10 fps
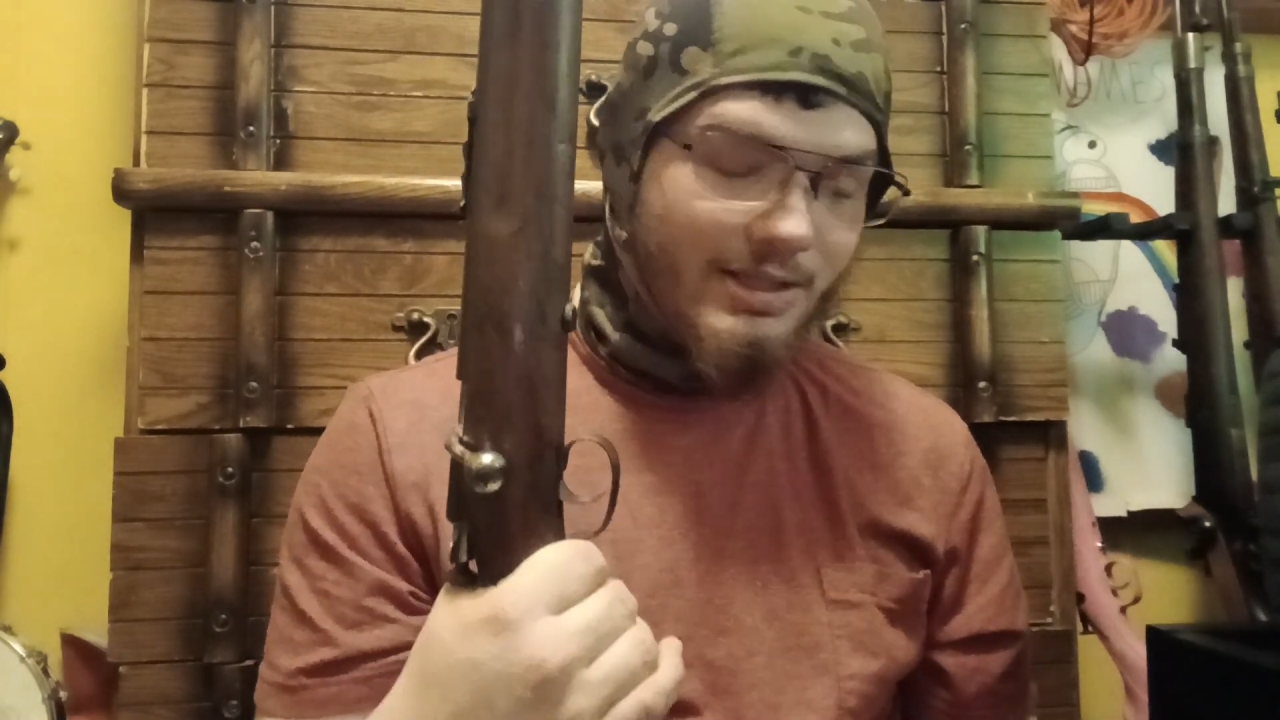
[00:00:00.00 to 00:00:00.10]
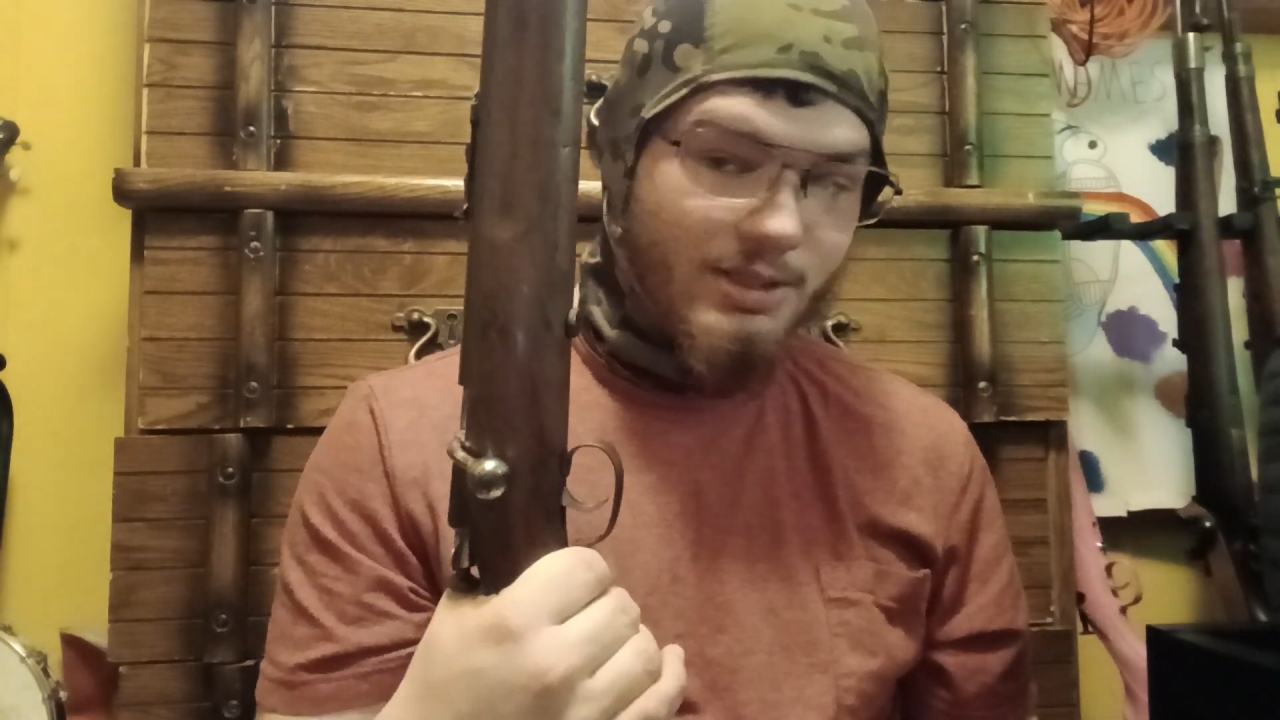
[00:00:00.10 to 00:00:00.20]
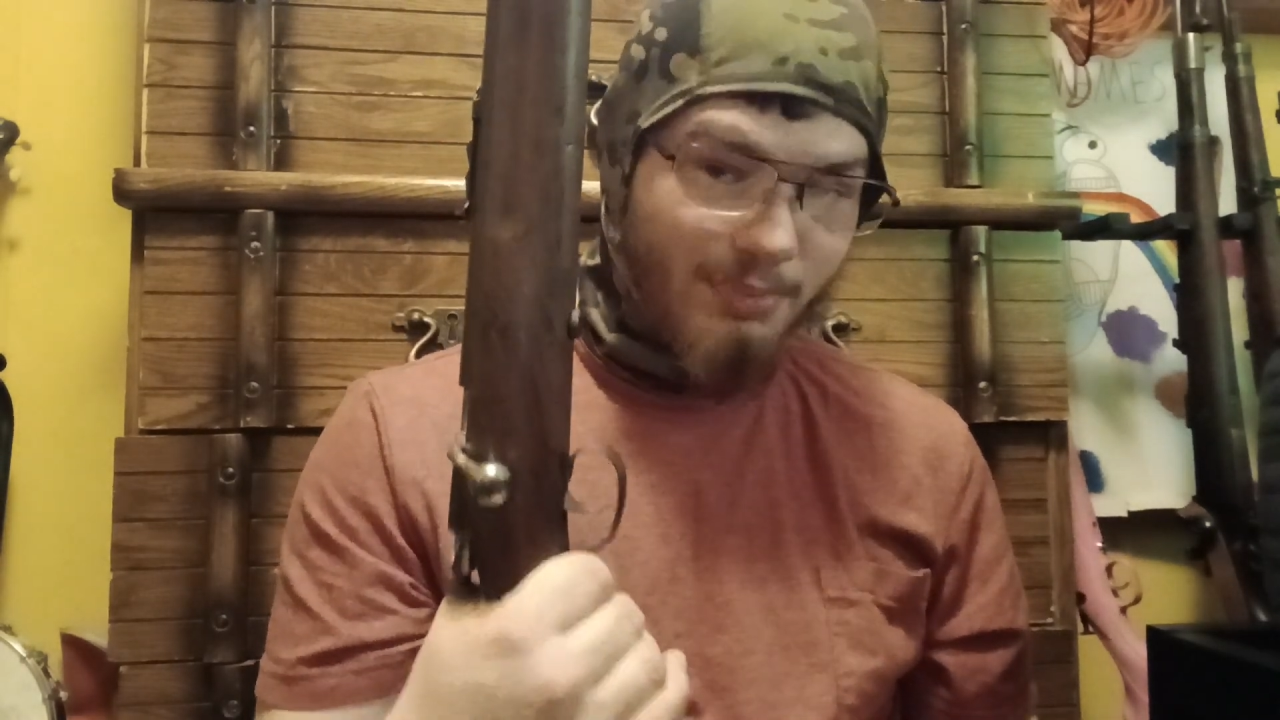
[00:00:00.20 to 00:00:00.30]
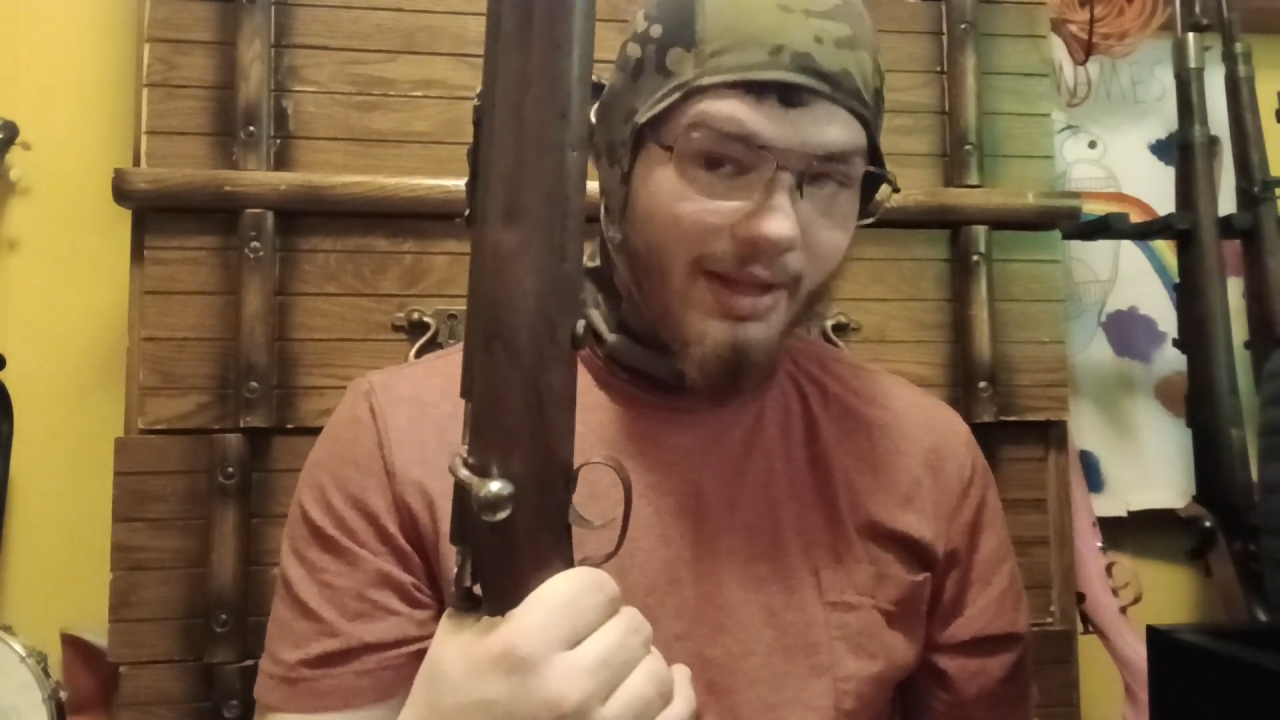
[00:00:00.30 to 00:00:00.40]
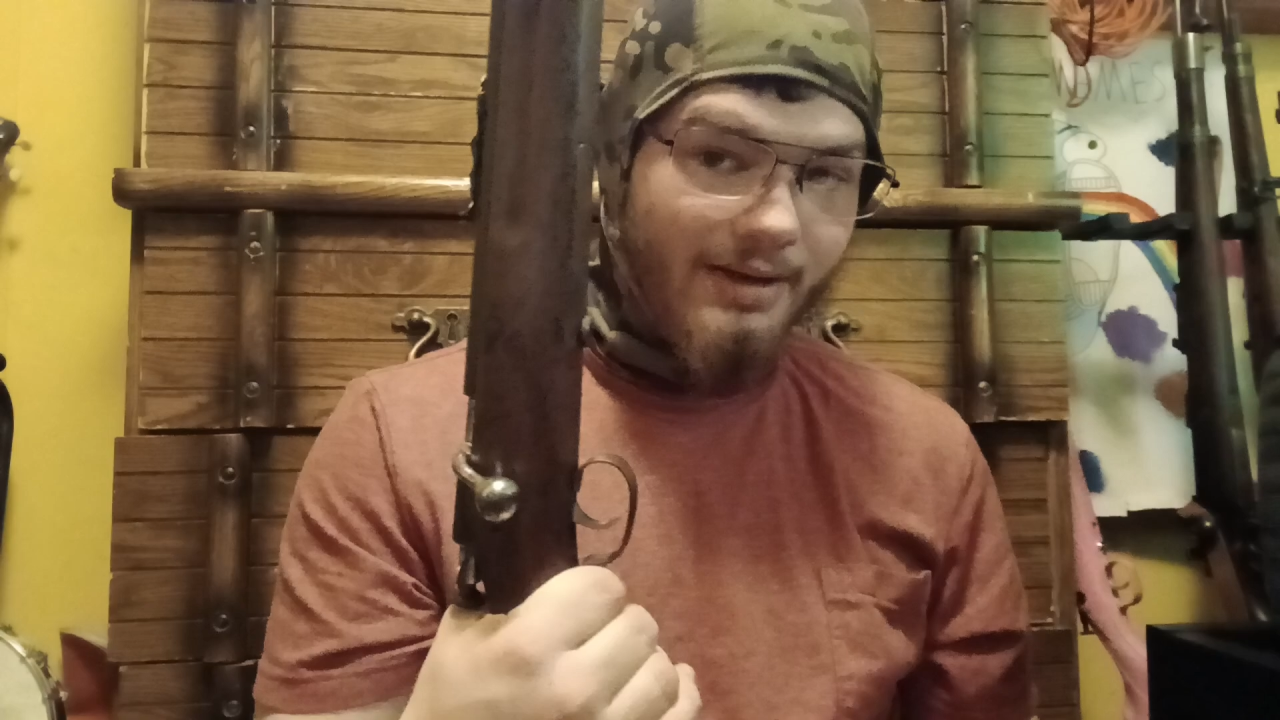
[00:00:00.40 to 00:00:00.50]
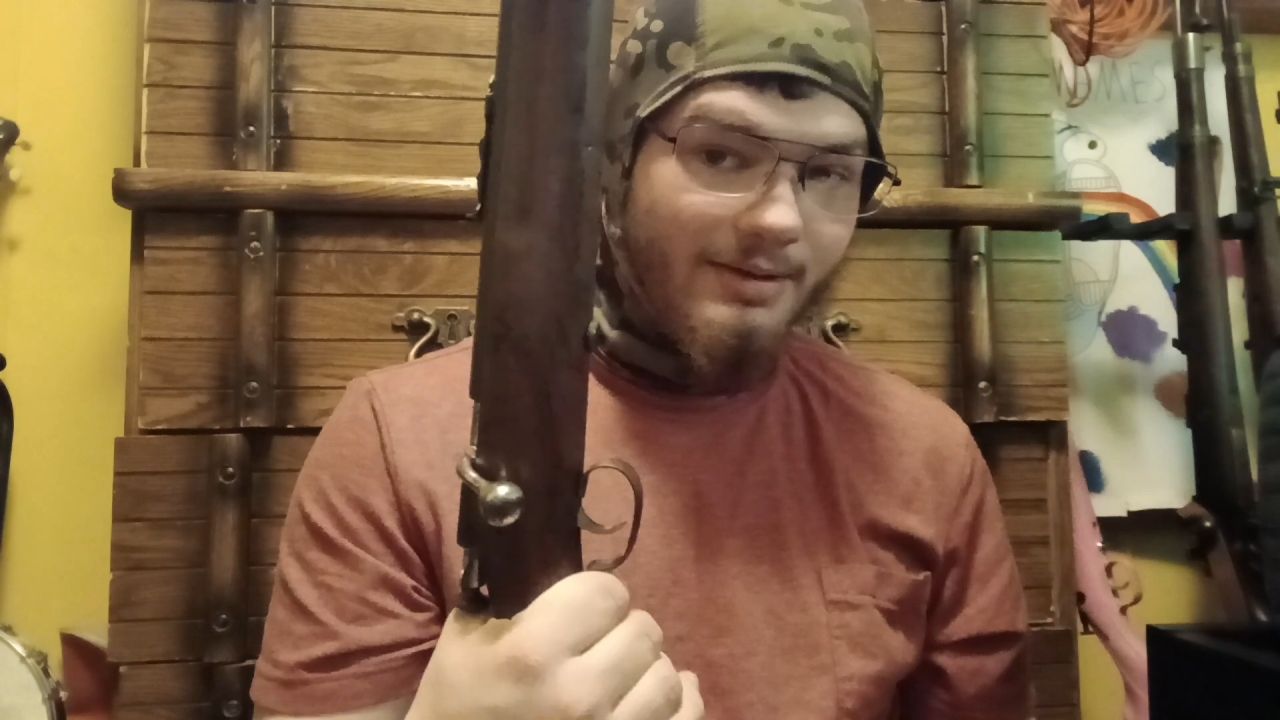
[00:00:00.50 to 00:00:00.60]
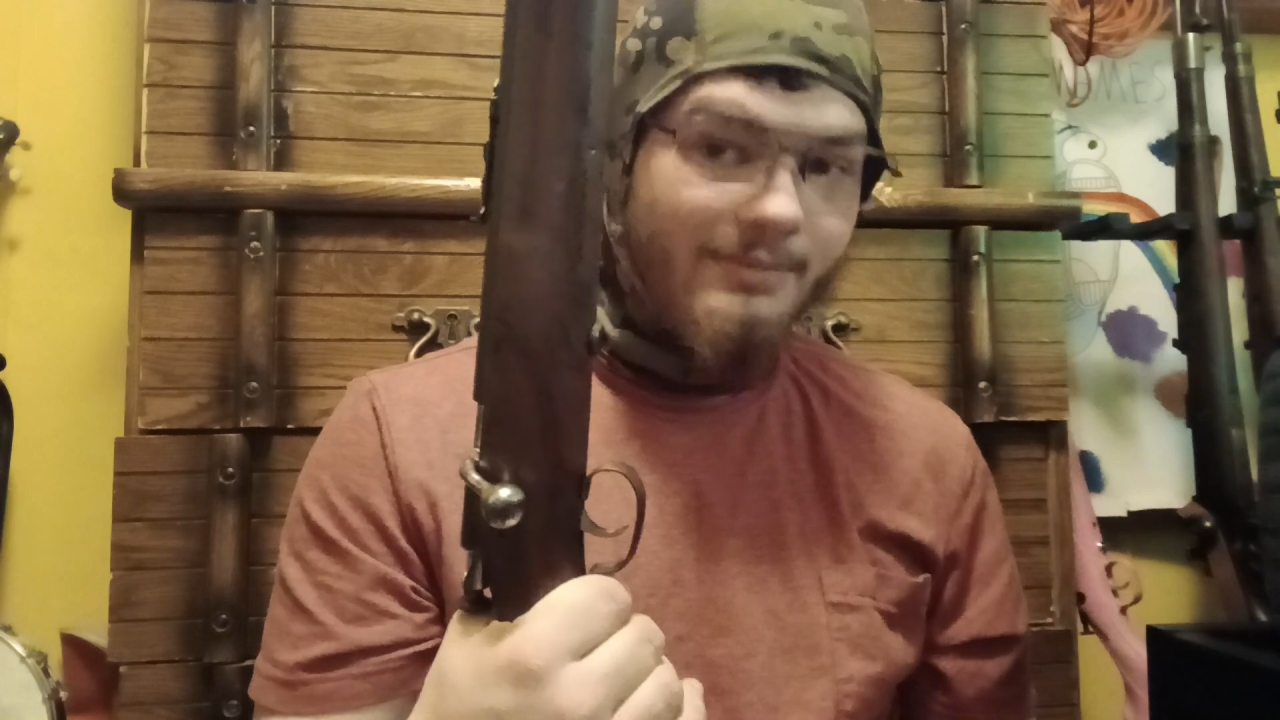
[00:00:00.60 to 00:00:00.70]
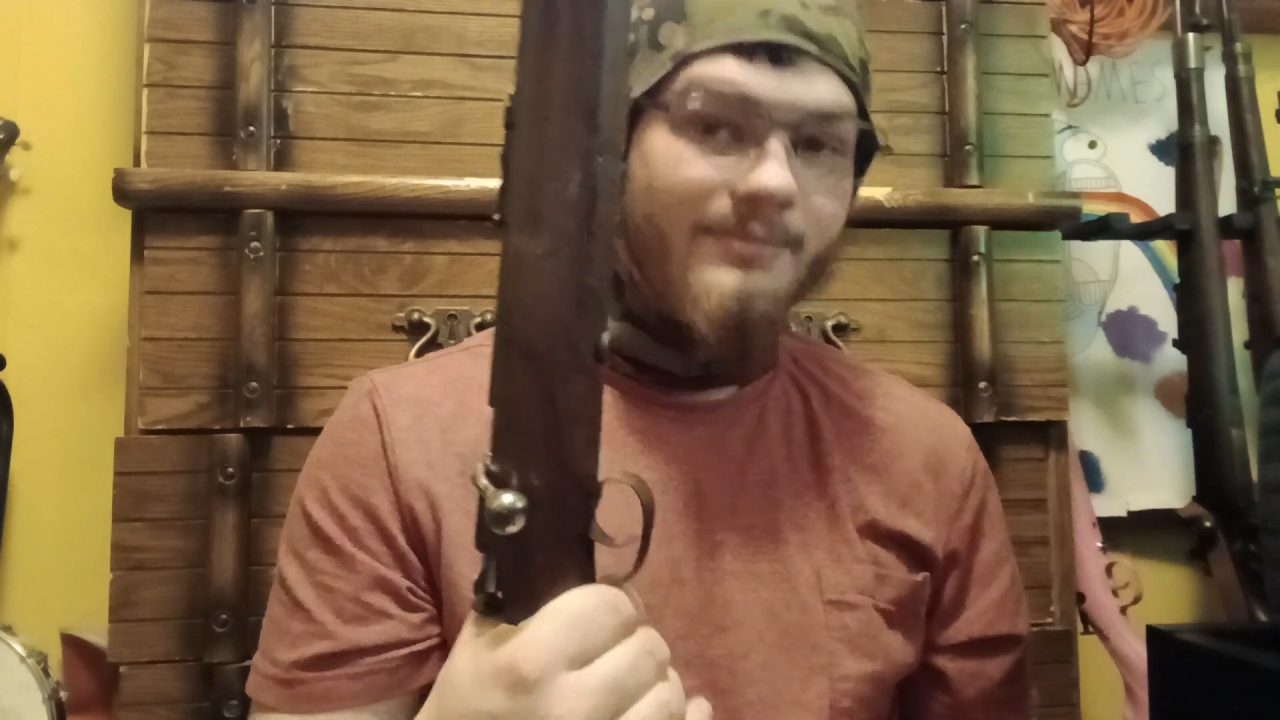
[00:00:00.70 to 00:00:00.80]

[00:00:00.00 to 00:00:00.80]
split